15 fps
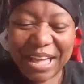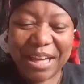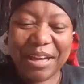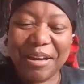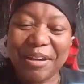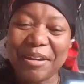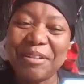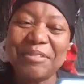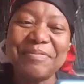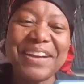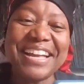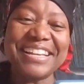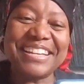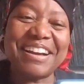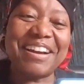Oh,
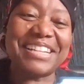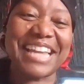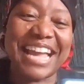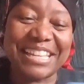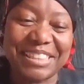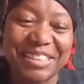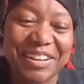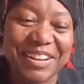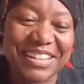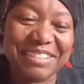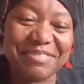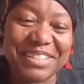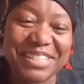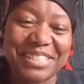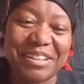my God. I thought
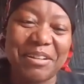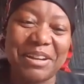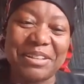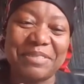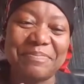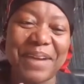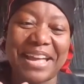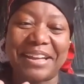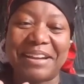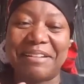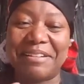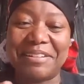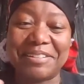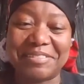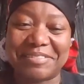I was on my
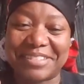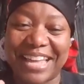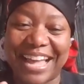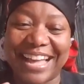own.